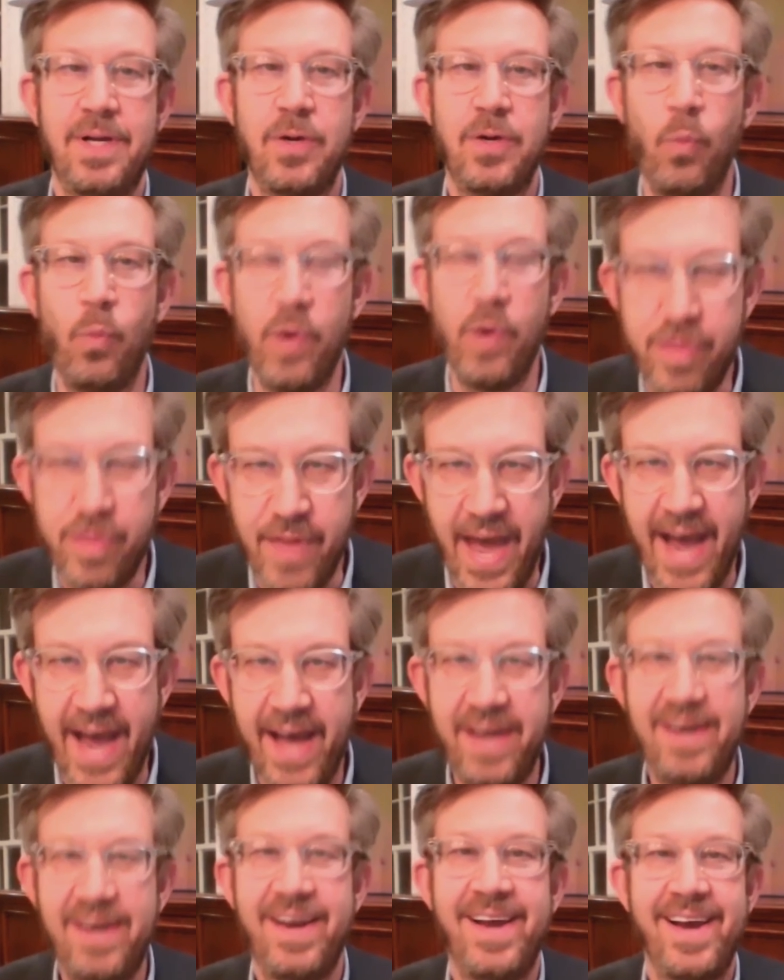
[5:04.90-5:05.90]
With
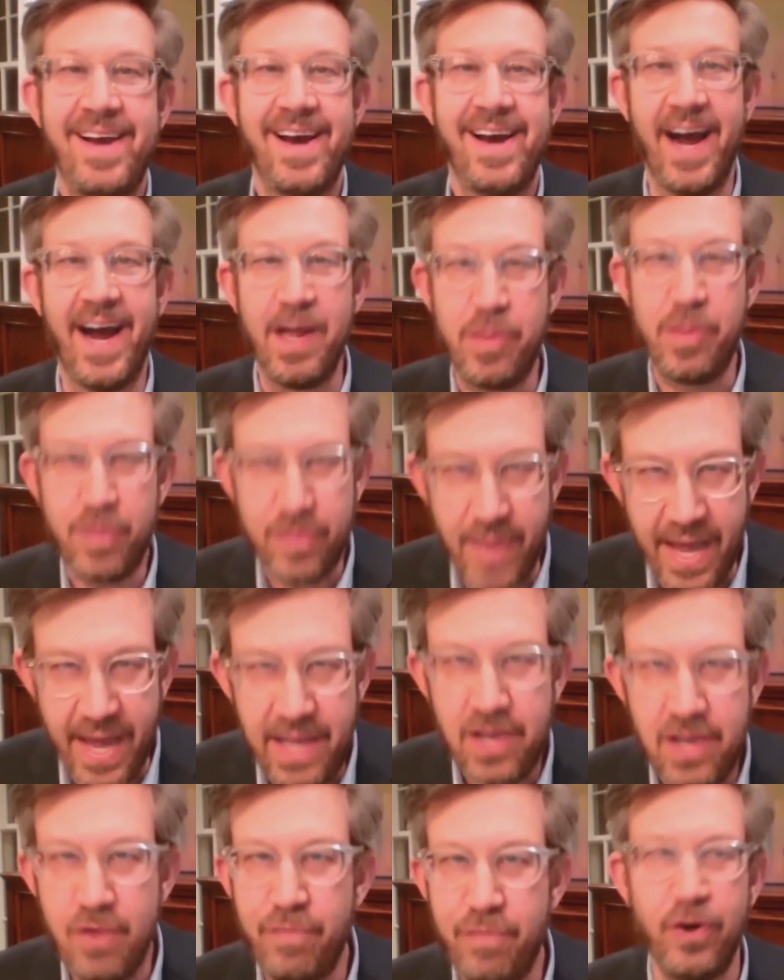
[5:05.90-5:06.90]
that, I
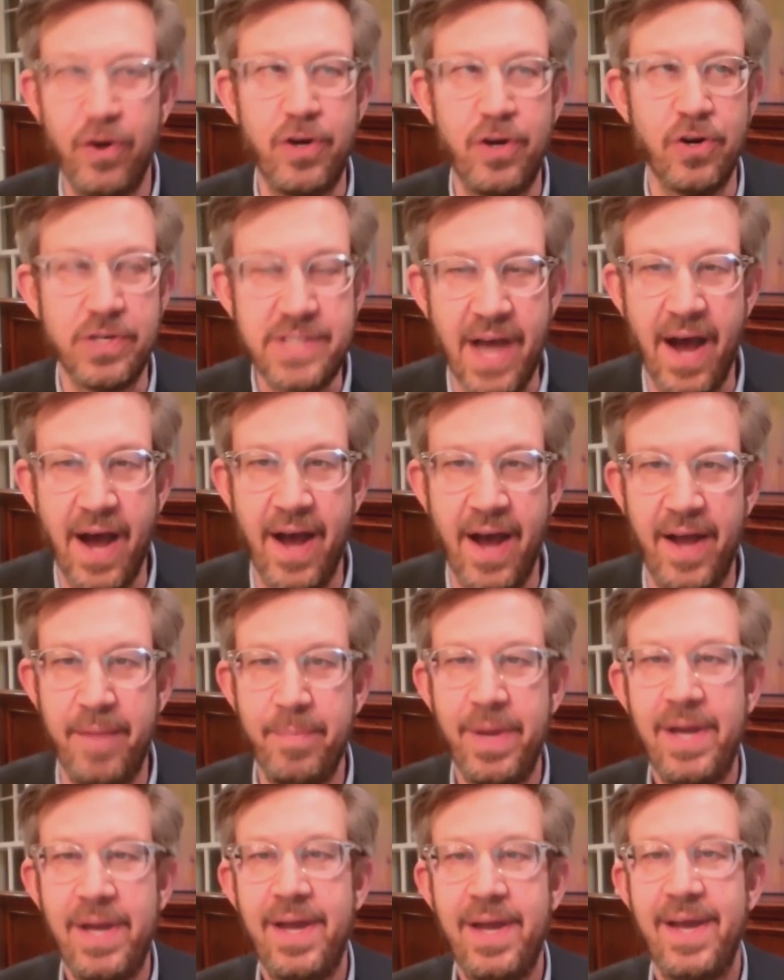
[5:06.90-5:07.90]
thank you for your
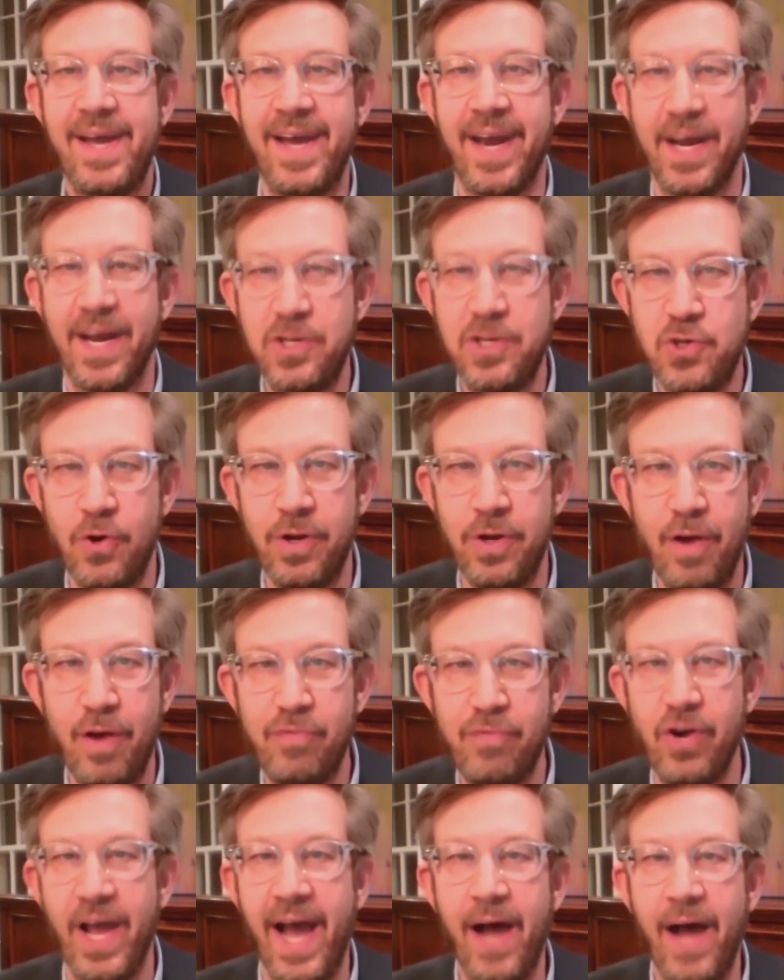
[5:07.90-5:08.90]
time, and I turn it
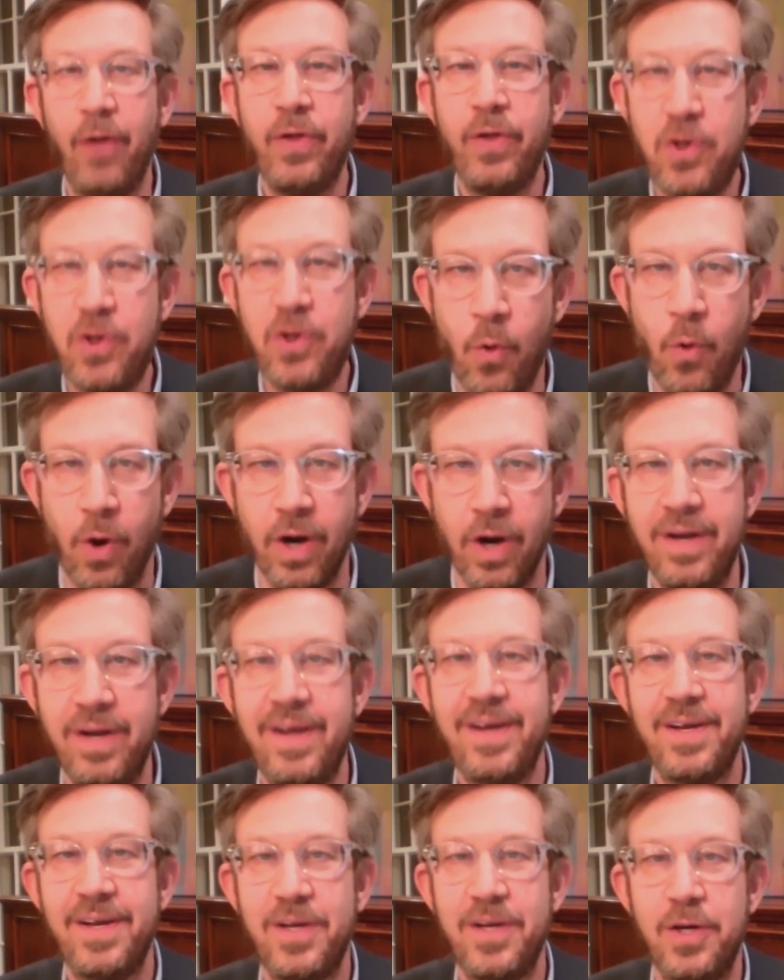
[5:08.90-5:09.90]
over to Ellen Court,
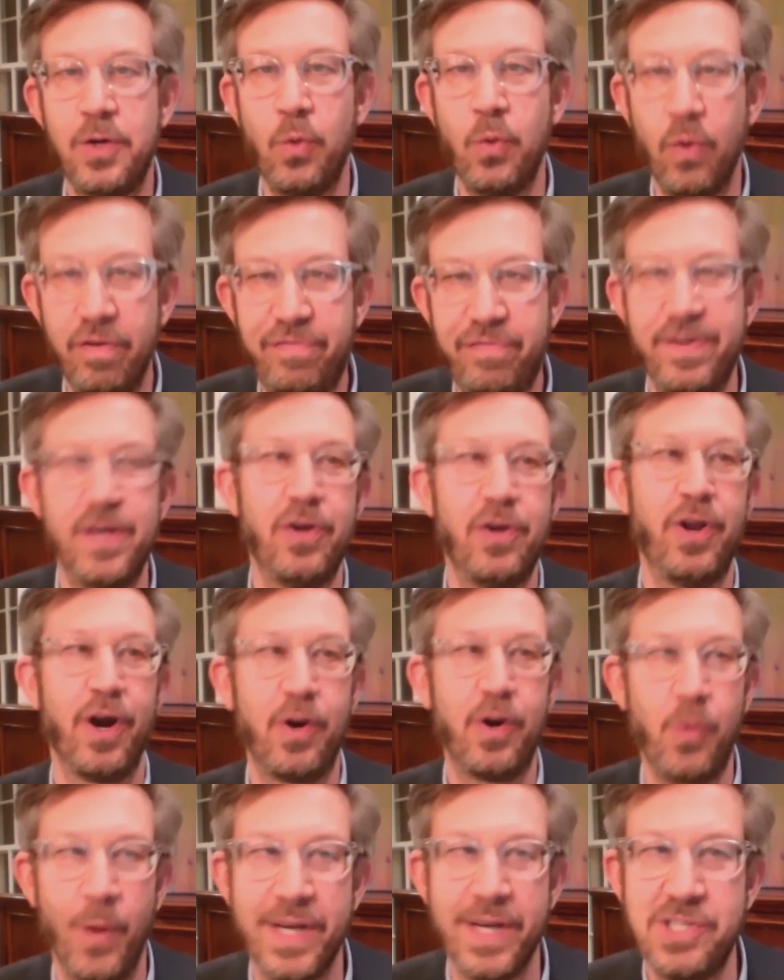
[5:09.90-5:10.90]
who will field our
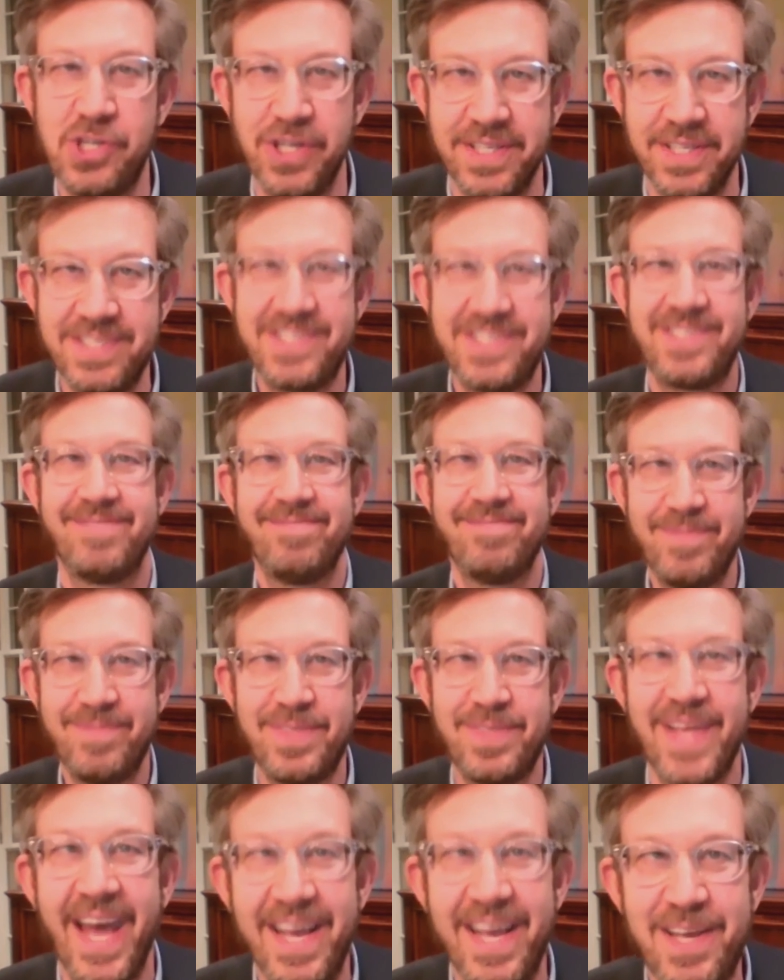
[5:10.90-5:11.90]
questions.
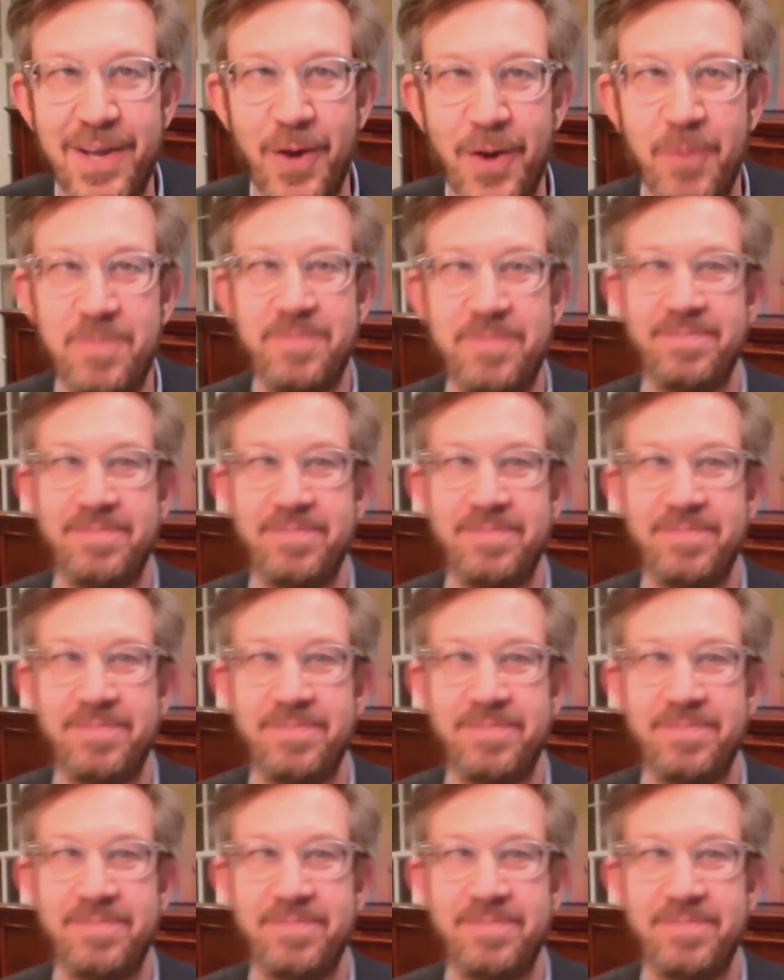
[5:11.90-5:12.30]
Thank you.